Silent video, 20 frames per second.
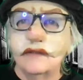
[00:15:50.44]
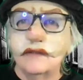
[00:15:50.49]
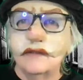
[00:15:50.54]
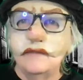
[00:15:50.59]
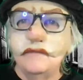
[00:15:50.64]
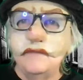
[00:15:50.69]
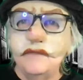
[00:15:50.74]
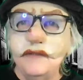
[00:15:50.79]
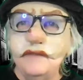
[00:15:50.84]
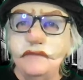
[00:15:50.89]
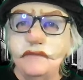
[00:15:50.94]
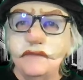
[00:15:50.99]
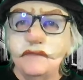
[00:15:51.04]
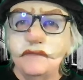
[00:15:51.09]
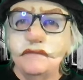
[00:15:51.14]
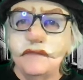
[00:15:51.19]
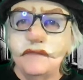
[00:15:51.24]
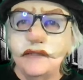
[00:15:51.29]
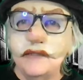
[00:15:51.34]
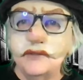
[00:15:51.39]
come in
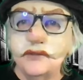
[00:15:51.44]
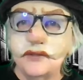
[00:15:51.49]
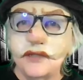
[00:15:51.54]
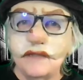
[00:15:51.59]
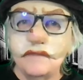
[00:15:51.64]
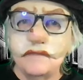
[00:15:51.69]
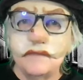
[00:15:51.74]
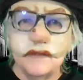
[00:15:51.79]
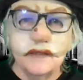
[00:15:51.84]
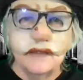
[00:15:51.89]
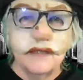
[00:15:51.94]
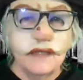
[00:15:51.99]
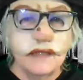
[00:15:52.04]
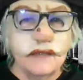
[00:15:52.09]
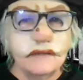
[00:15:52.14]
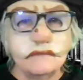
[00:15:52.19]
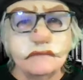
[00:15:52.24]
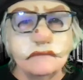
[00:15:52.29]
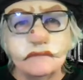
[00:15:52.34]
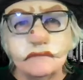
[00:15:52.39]
with my shopping
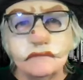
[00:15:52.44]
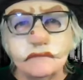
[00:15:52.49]
cart,